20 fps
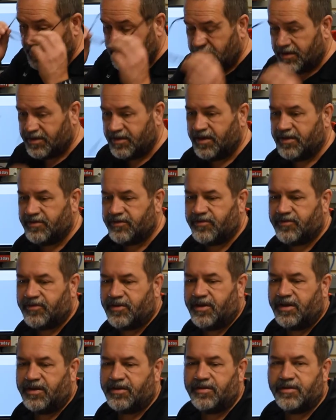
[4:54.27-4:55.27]
it gets
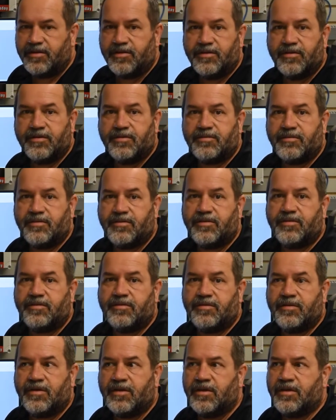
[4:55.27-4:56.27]
kind of
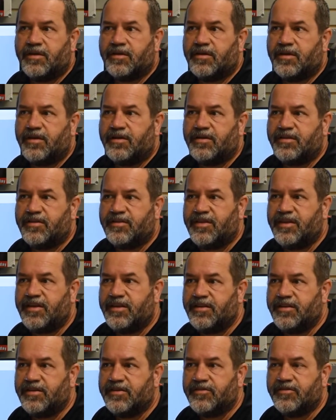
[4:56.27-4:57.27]
kind of
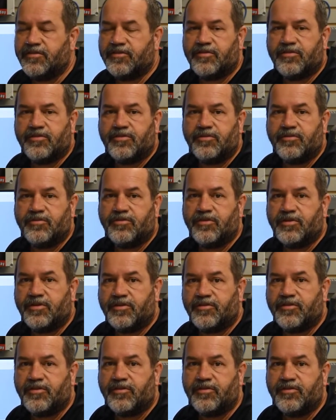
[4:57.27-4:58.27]
tedious to
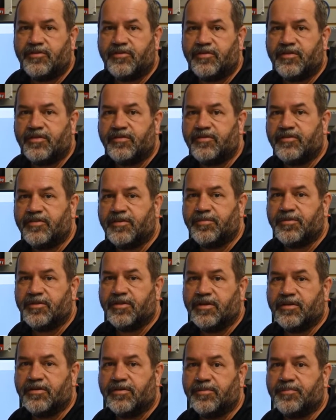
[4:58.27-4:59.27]
just use this
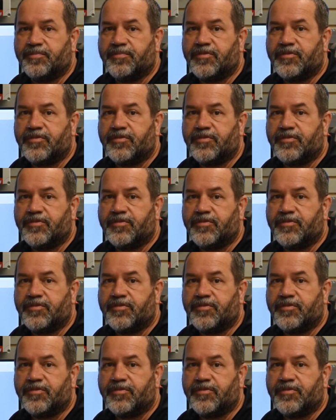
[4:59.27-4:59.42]
simulator.